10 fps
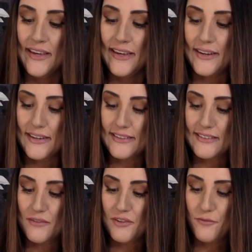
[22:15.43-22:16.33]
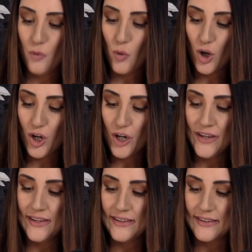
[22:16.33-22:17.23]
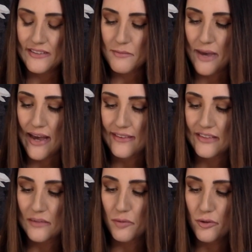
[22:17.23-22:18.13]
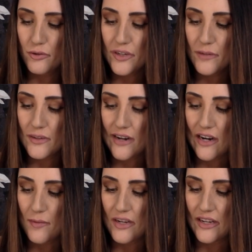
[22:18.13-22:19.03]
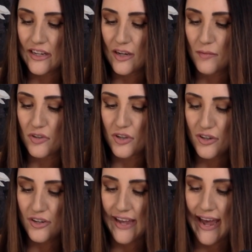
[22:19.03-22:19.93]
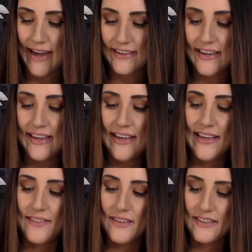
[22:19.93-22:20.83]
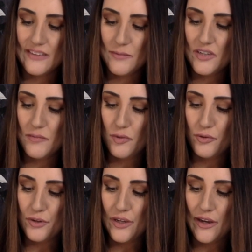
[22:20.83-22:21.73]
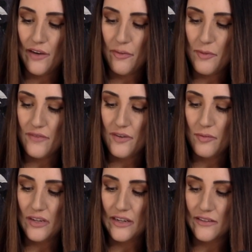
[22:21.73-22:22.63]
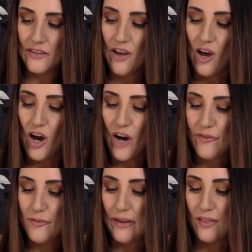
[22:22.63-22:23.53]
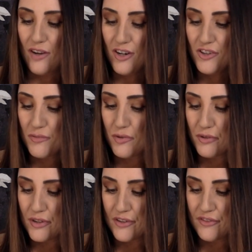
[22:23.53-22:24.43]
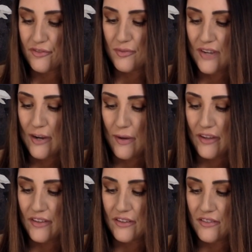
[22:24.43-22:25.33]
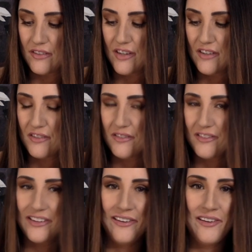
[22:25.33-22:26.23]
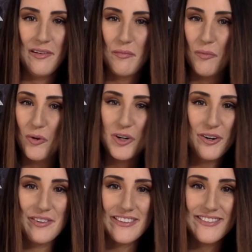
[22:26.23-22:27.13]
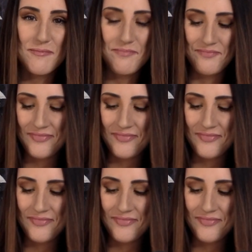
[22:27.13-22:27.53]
In 1974, Nixon passed the Employee Retirement Income Security Act that exempted employee health benefit plans offered by large employers from state regulators and lawsuits. More cronyism.